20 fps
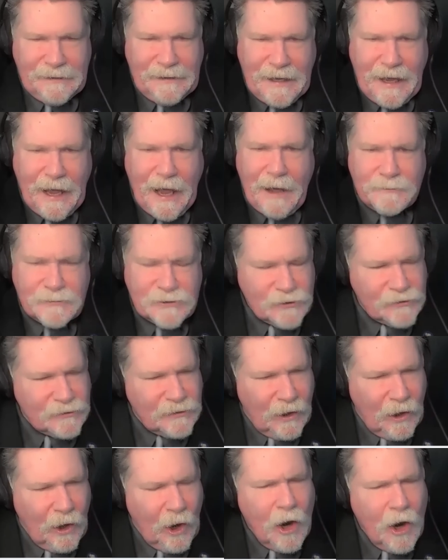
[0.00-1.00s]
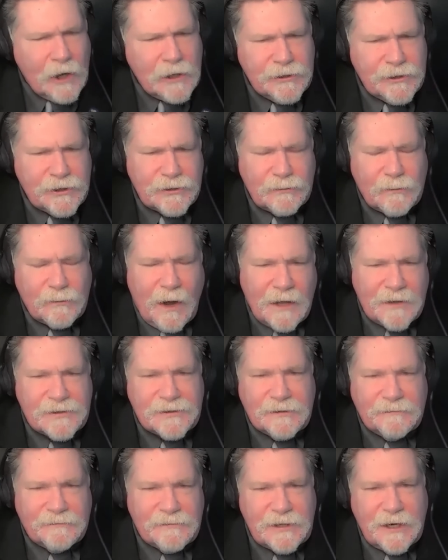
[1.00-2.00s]
capture large
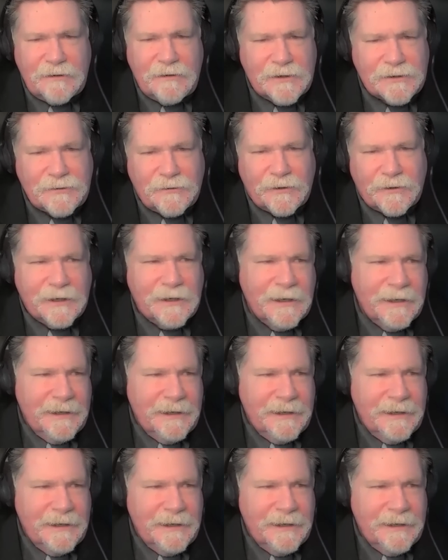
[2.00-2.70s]
swaths of territory.